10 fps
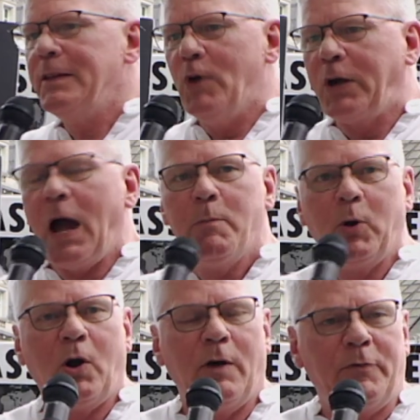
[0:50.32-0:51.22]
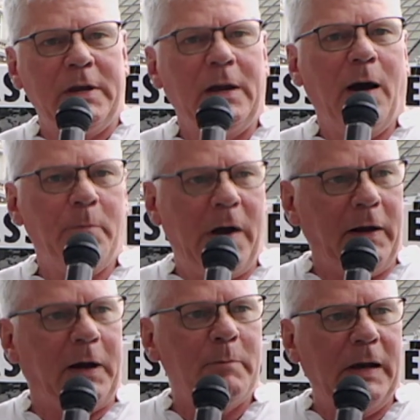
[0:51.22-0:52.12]
the vocabulary of the
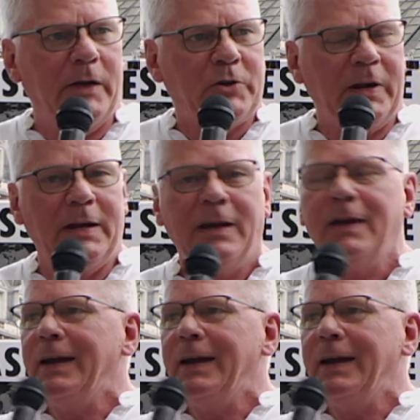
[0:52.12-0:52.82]
American military,